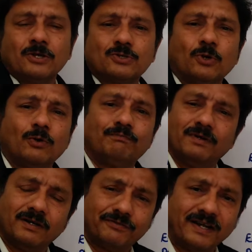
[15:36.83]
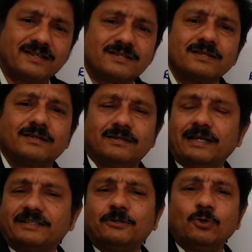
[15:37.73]
So friends,
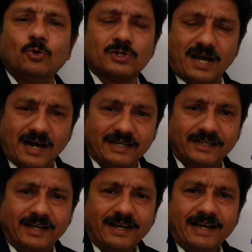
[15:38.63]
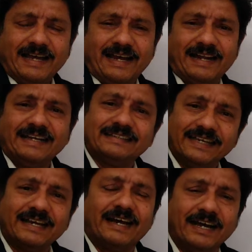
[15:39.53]
nothing to lose heart, and I
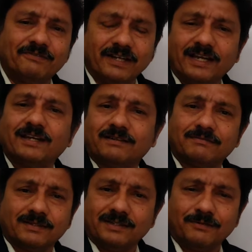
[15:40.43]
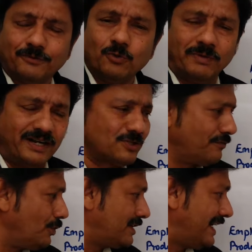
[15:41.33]
think I have taken a few minutes
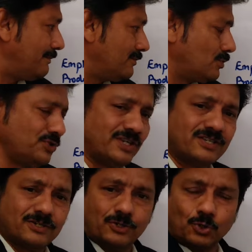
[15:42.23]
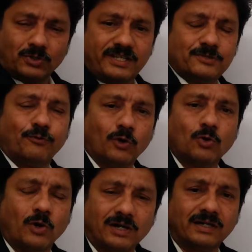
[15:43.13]
of your time to just show these 4
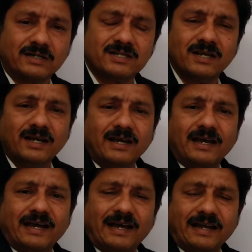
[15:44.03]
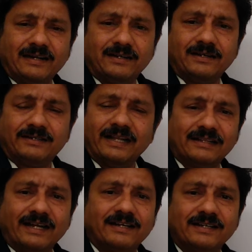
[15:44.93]
quadrants and tell
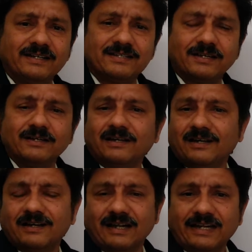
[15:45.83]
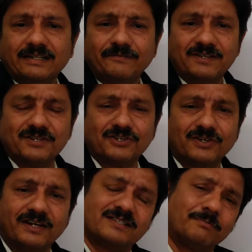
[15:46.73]
that it is a collective
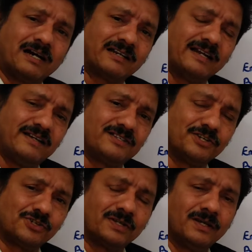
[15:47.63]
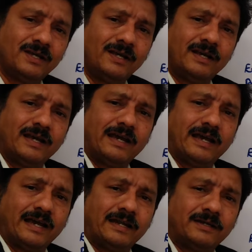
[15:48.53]
decision, it is a market decision,
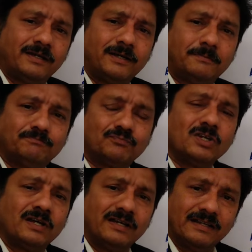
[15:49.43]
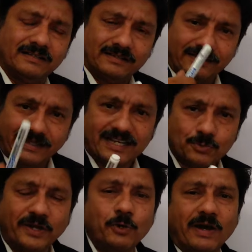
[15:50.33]
and the next
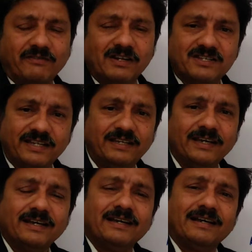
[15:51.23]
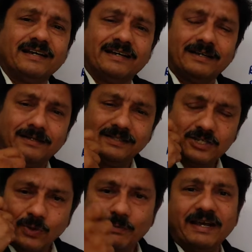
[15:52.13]
video I will see,
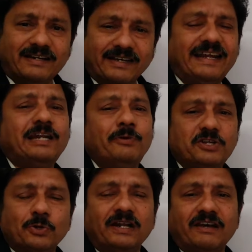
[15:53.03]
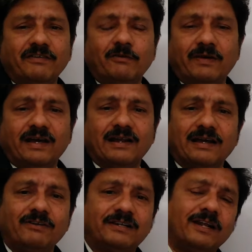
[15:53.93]
this will be at an individual level, where
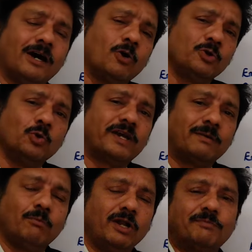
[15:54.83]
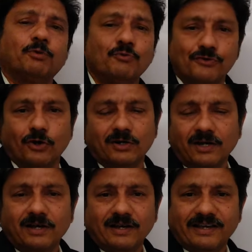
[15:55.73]
I will tell how you can bulletproof your
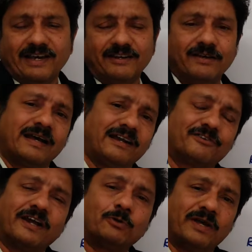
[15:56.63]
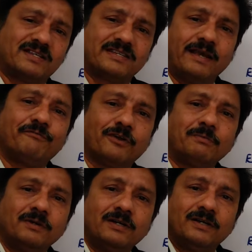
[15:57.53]
career and try to escape
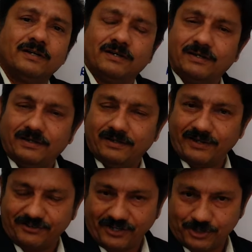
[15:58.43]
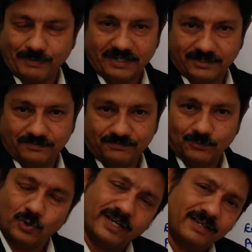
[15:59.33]
from retrenchment.
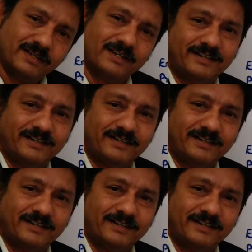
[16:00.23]
Okay?